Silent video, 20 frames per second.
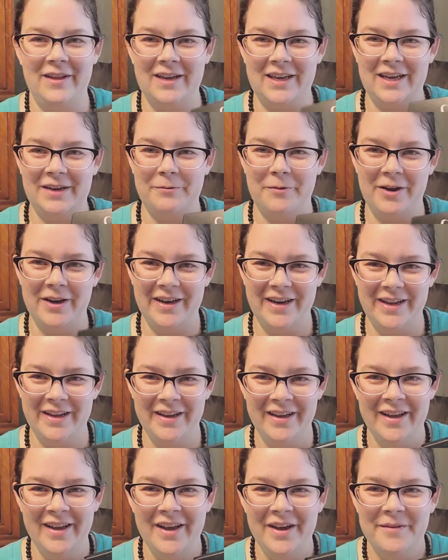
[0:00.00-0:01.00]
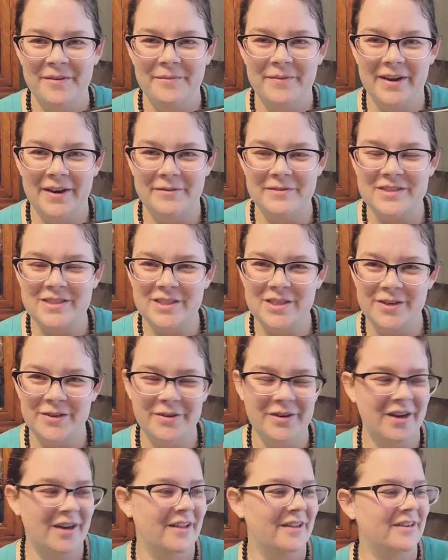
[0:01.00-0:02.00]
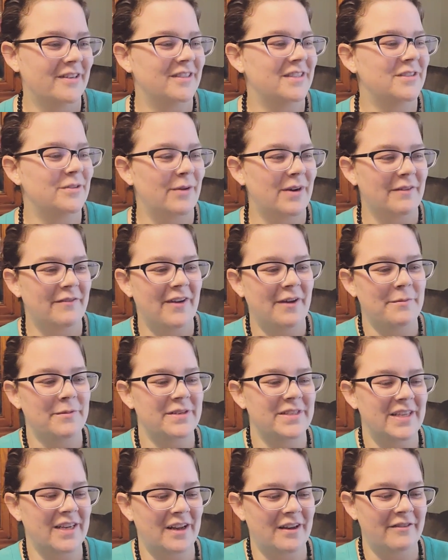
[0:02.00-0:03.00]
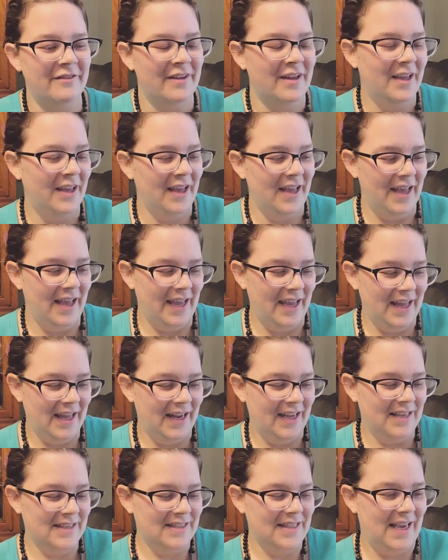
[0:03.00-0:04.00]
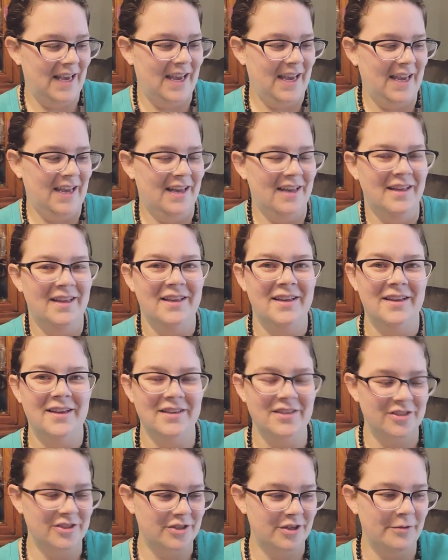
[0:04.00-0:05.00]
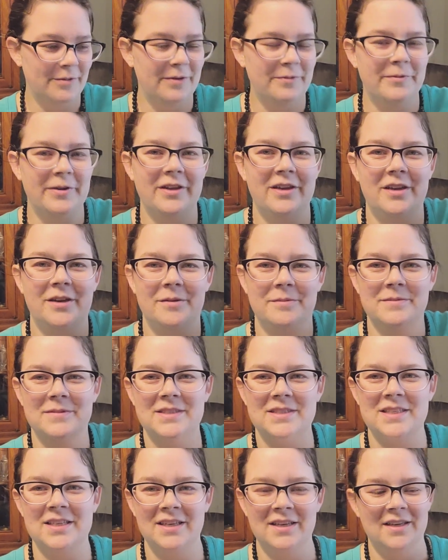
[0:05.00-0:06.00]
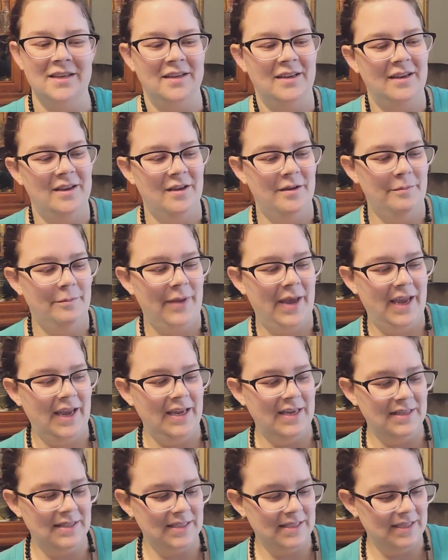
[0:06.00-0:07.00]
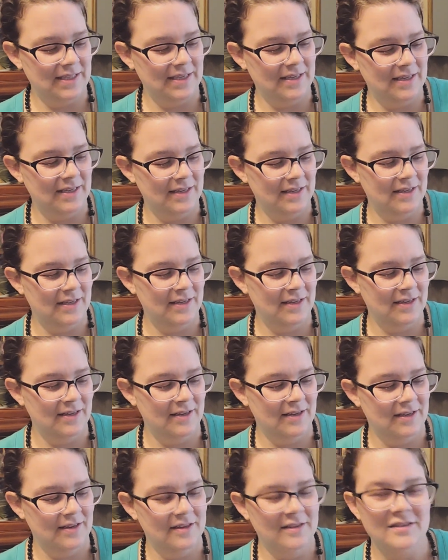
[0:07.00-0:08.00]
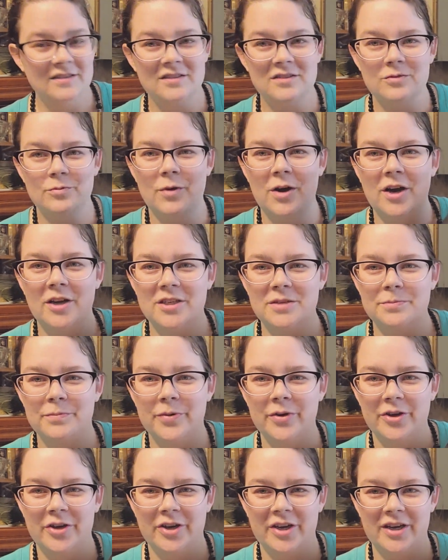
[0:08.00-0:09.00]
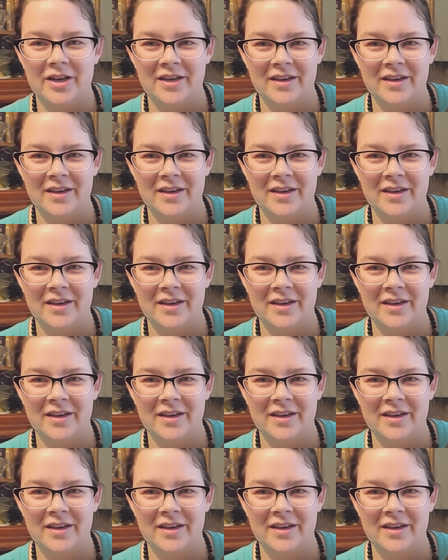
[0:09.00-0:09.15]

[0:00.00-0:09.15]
like I wanted it, but it was $2, 25% off. It is a Sherwin-Williams paint swatch book.